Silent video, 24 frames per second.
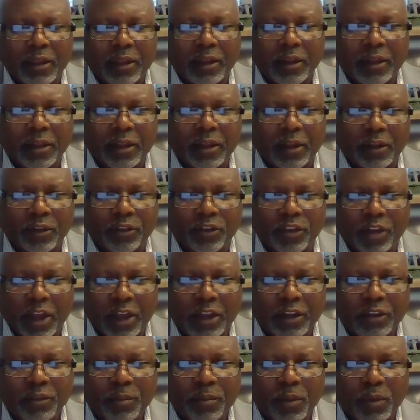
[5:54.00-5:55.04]
a
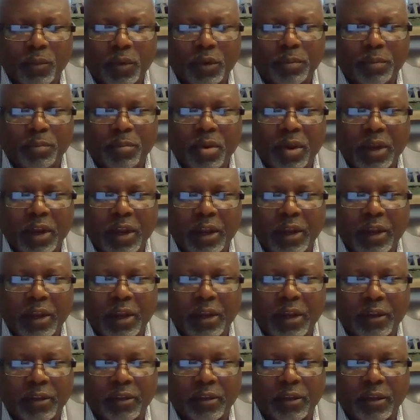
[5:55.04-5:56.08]
judgment was put in
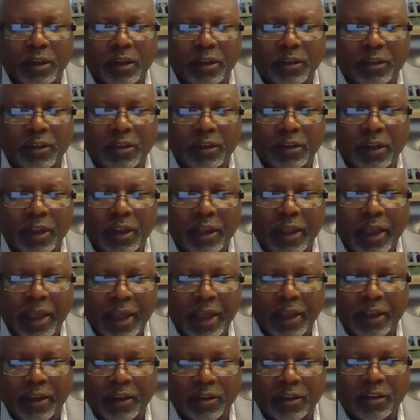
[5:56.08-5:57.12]
against his
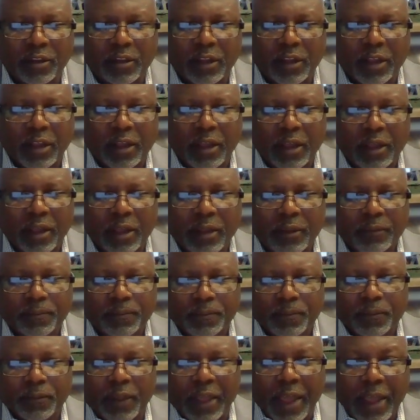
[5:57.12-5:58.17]
ex
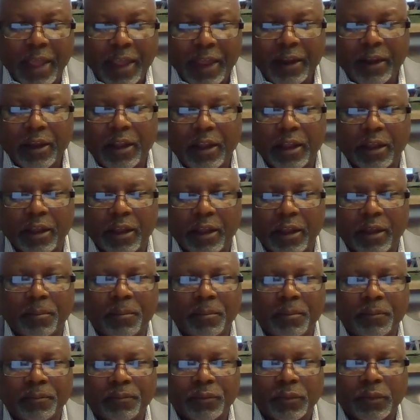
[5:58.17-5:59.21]
and him.
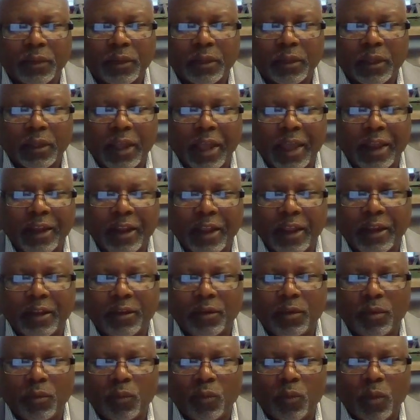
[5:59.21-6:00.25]
And then
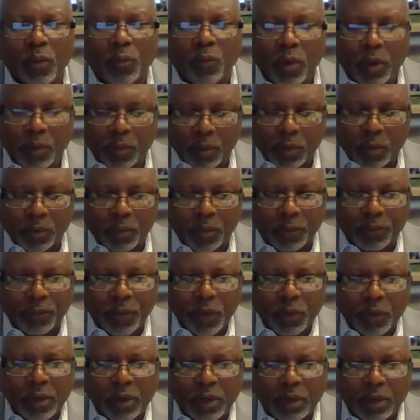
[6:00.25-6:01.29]
when we were
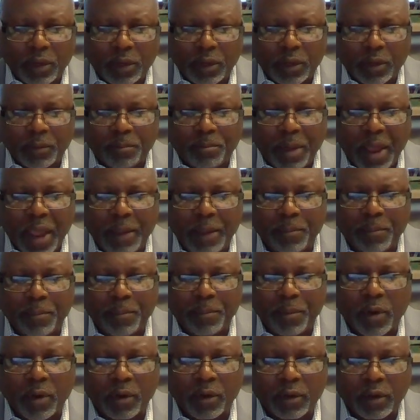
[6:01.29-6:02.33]
reviewing the
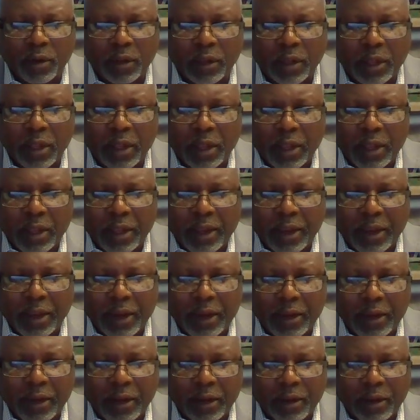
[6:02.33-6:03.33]
paperwork, and he